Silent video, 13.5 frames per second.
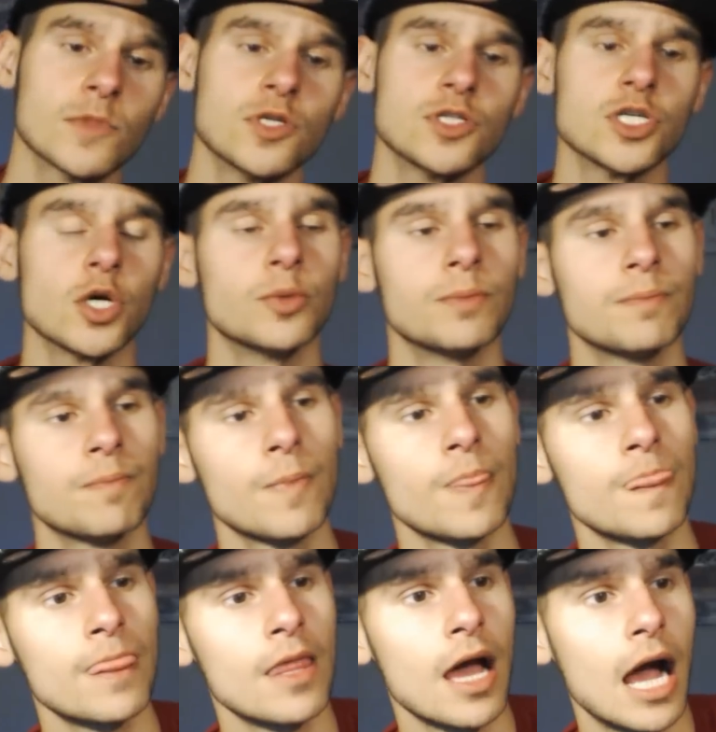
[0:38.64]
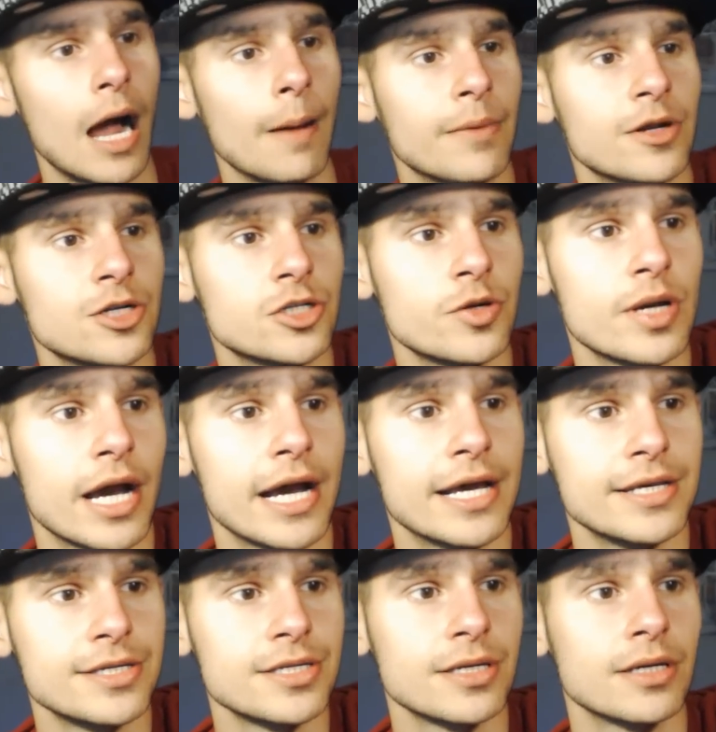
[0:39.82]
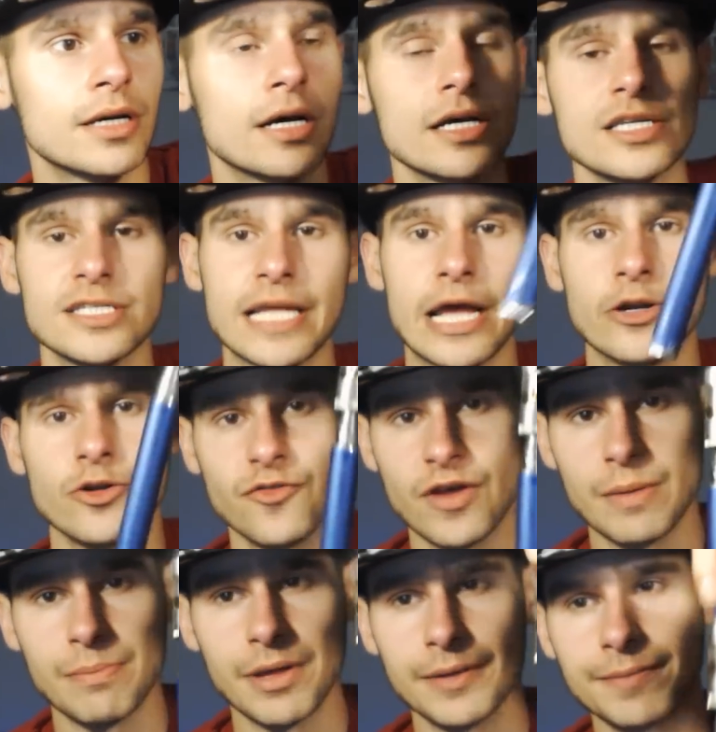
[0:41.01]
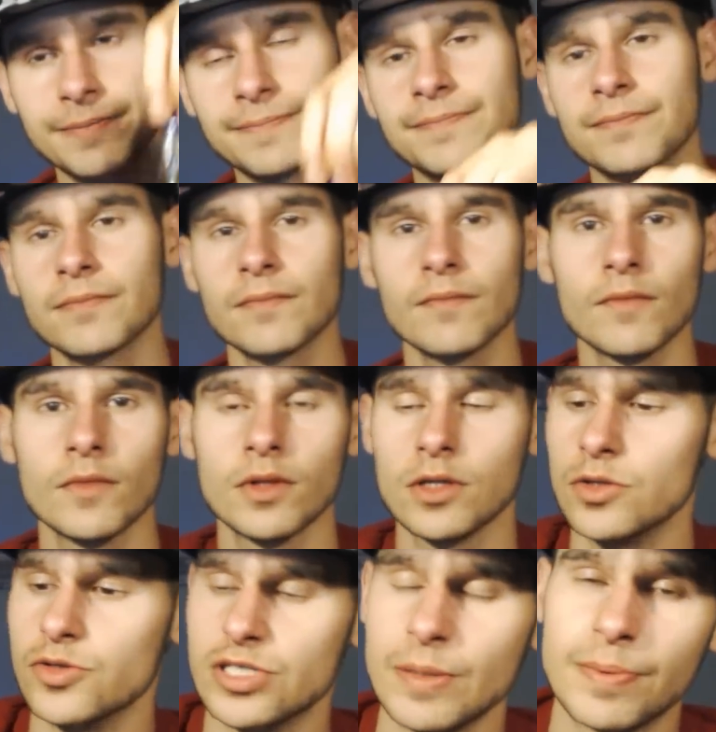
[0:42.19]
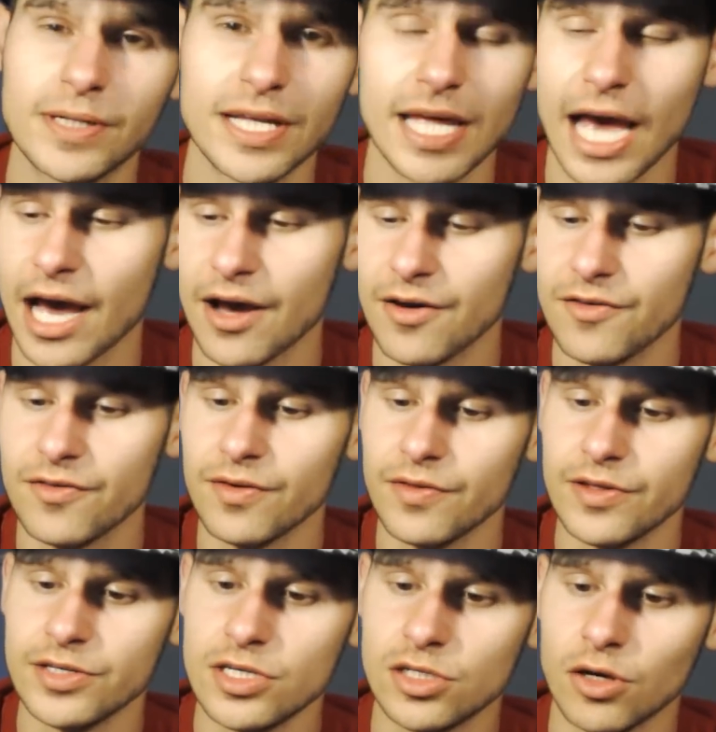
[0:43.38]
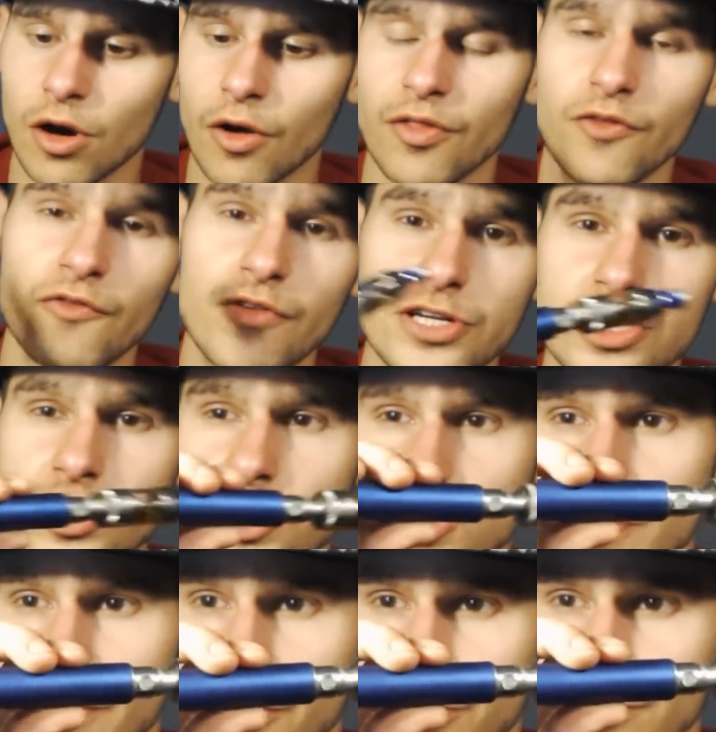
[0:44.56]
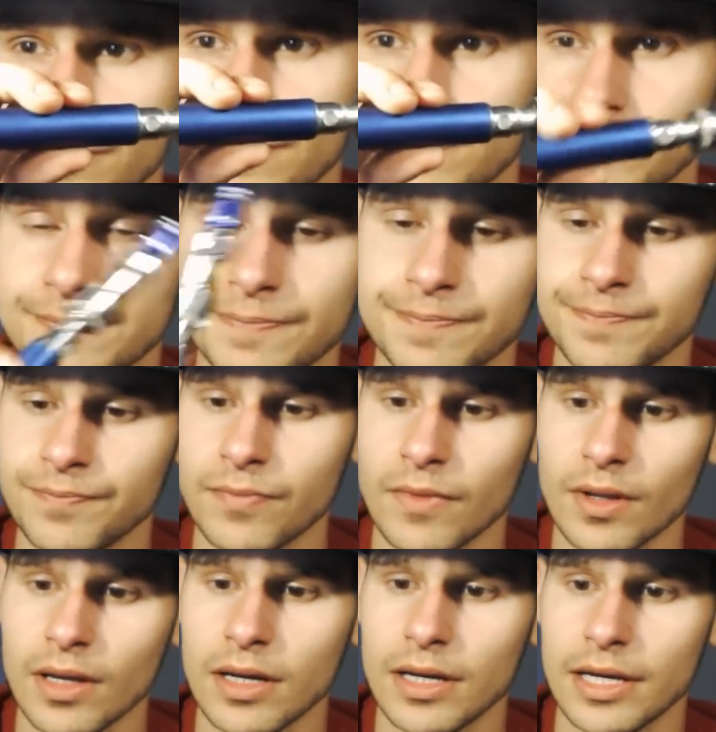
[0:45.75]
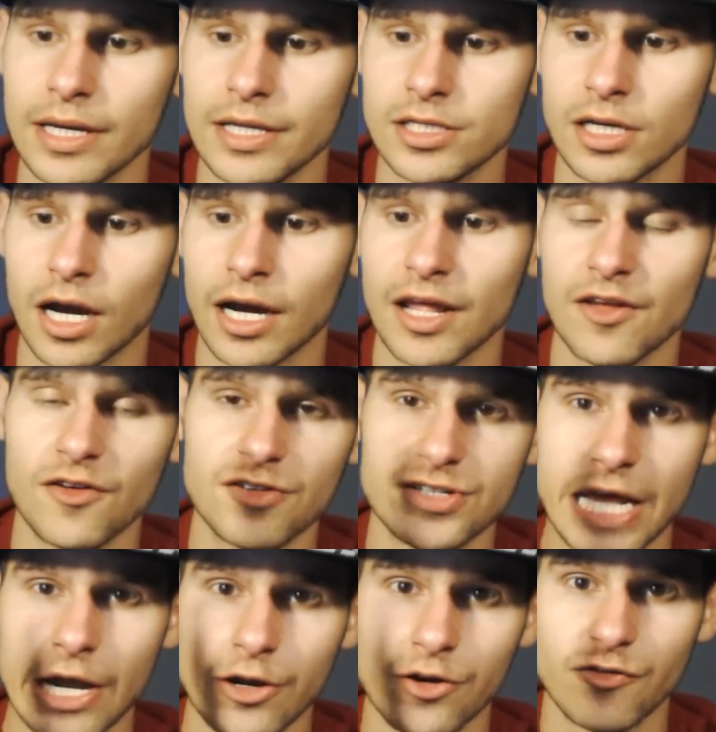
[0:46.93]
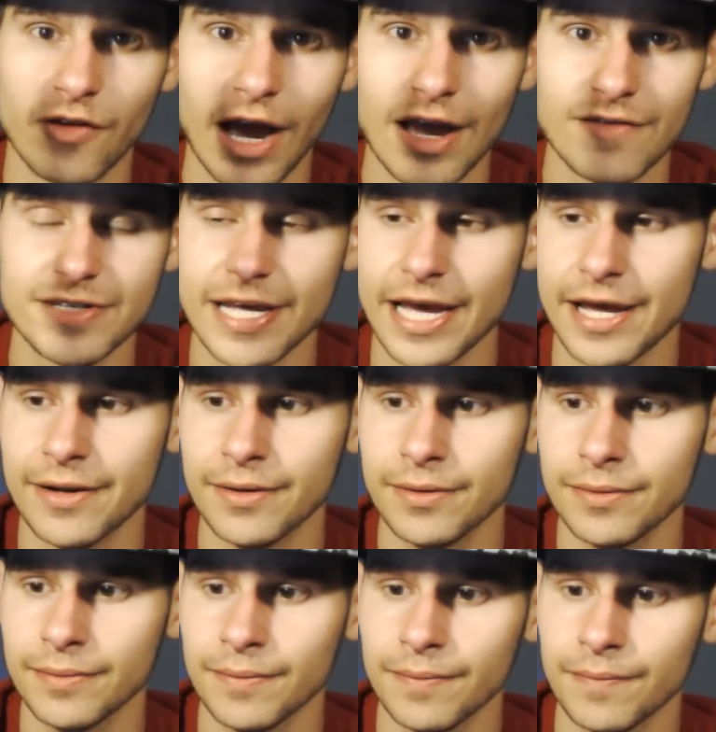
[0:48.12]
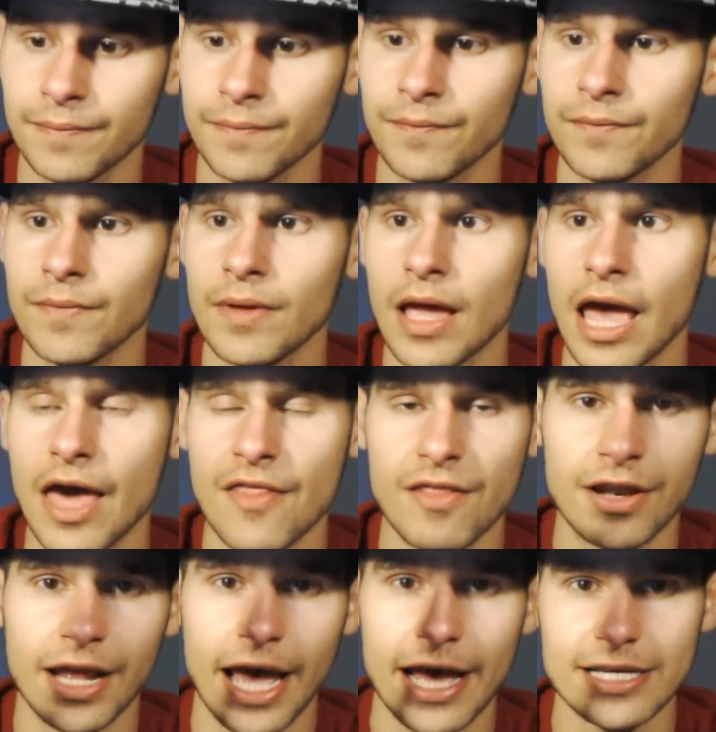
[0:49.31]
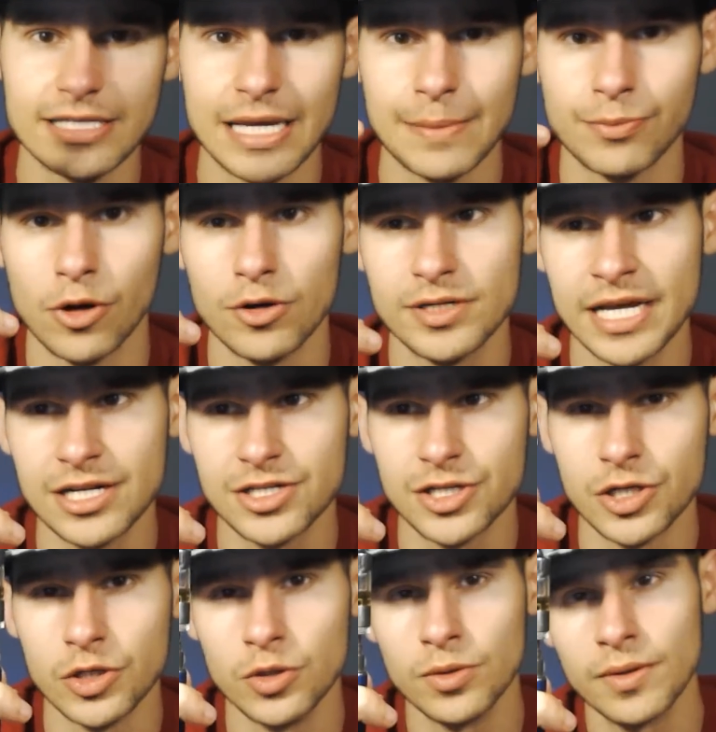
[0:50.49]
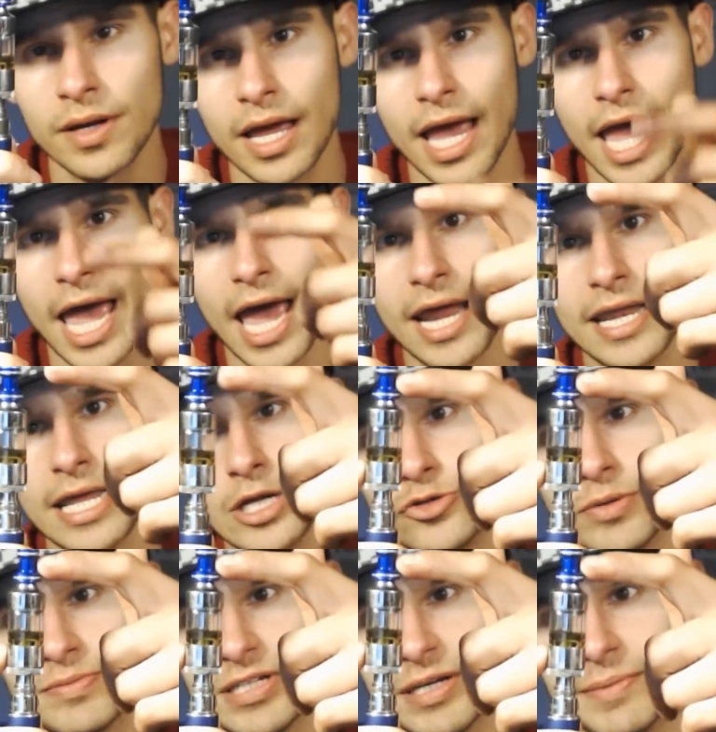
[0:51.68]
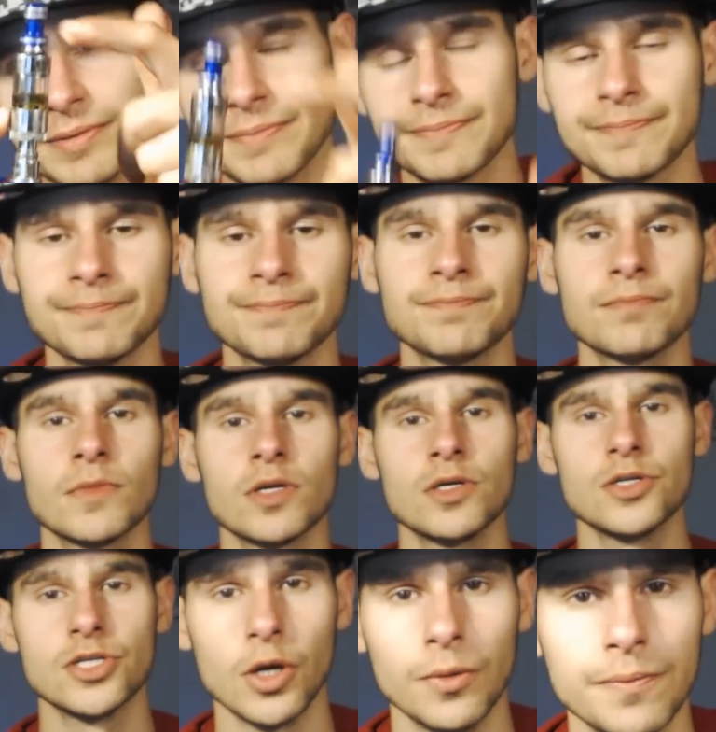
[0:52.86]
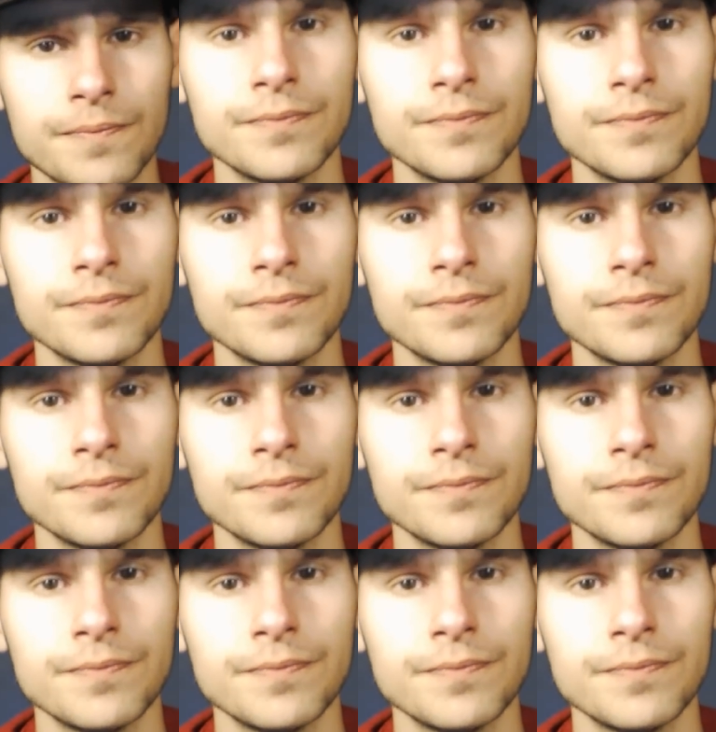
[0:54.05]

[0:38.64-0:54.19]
So I'm going to show you guys a standard vape pen. You typically have, this is called the Vision Spinner. It's got a standard 510 and then it has a Pro Tank 2 and a drip tip. So